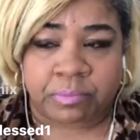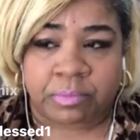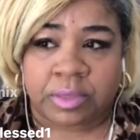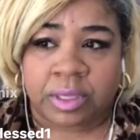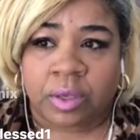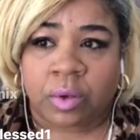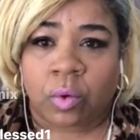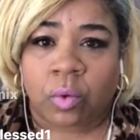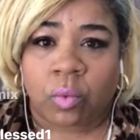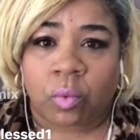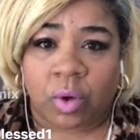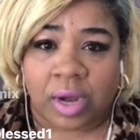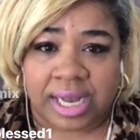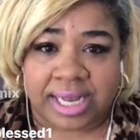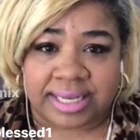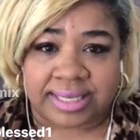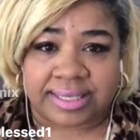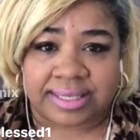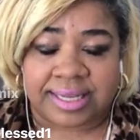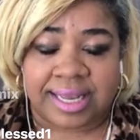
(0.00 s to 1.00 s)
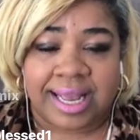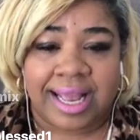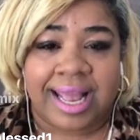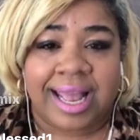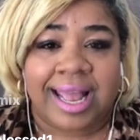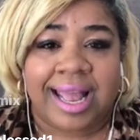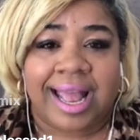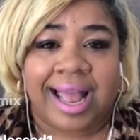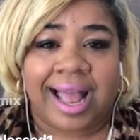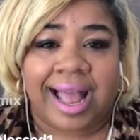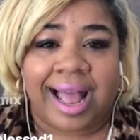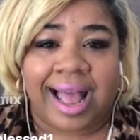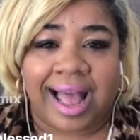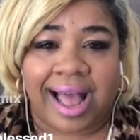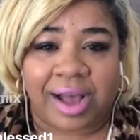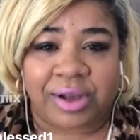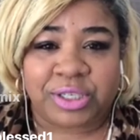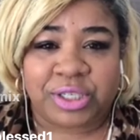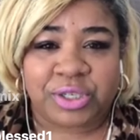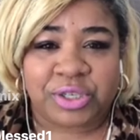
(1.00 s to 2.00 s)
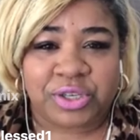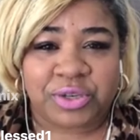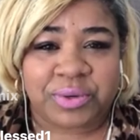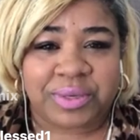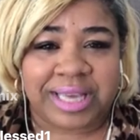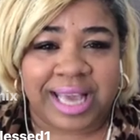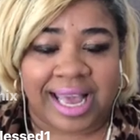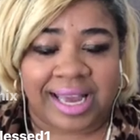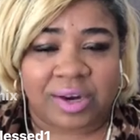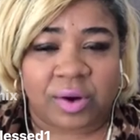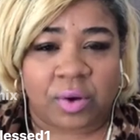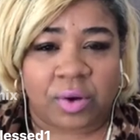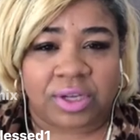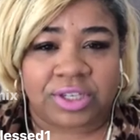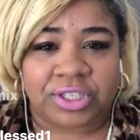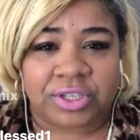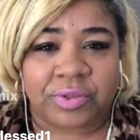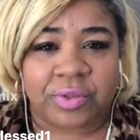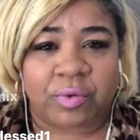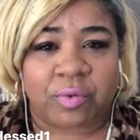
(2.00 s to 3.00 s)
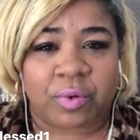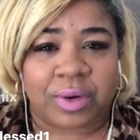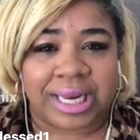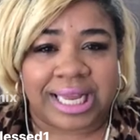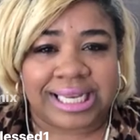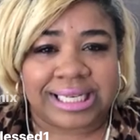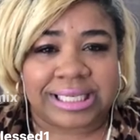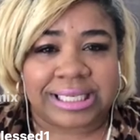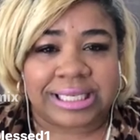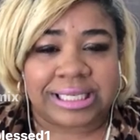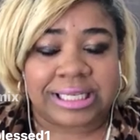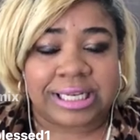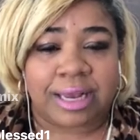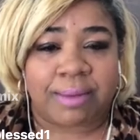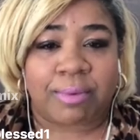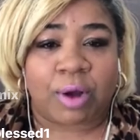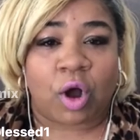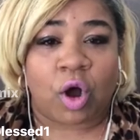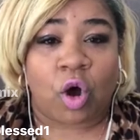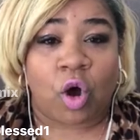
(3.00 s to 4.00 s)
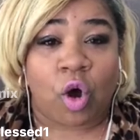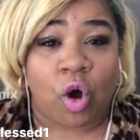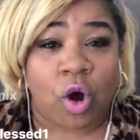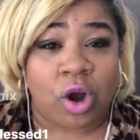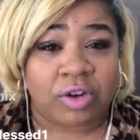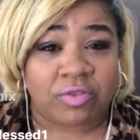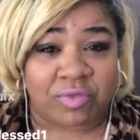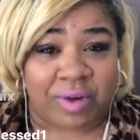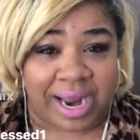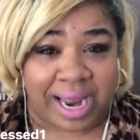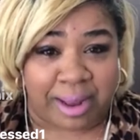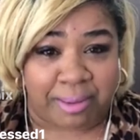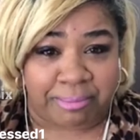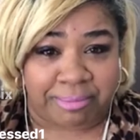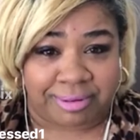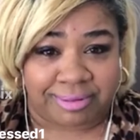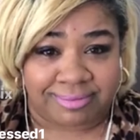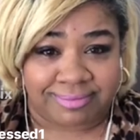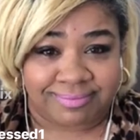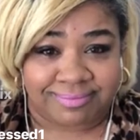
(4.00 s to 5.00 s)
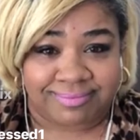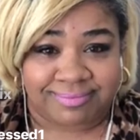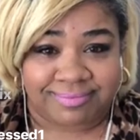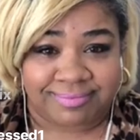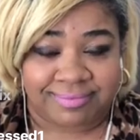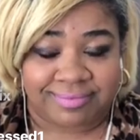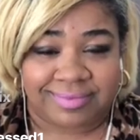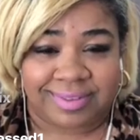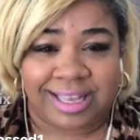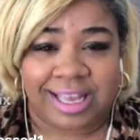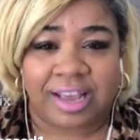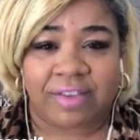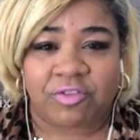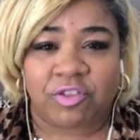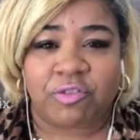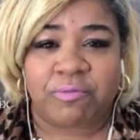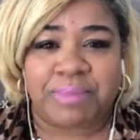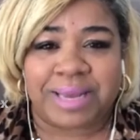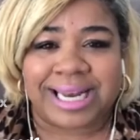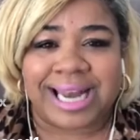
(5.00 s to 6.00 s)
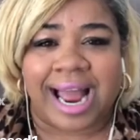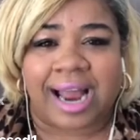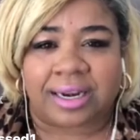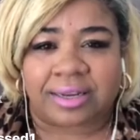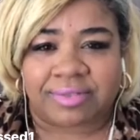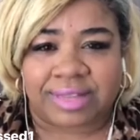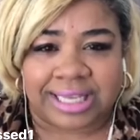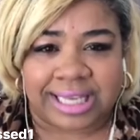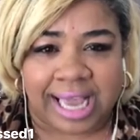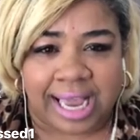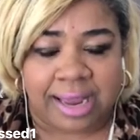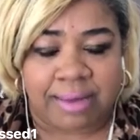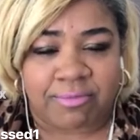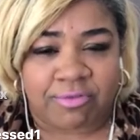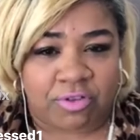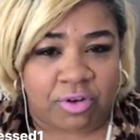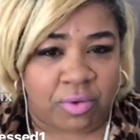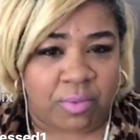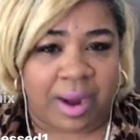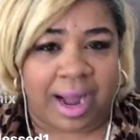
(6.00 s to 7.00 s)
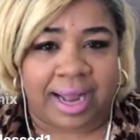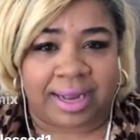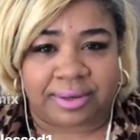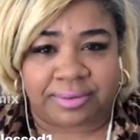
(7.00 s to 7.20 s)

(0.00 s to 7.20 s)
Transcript: was How do you get onto the relationship on ramp if you've been out of the game for a while?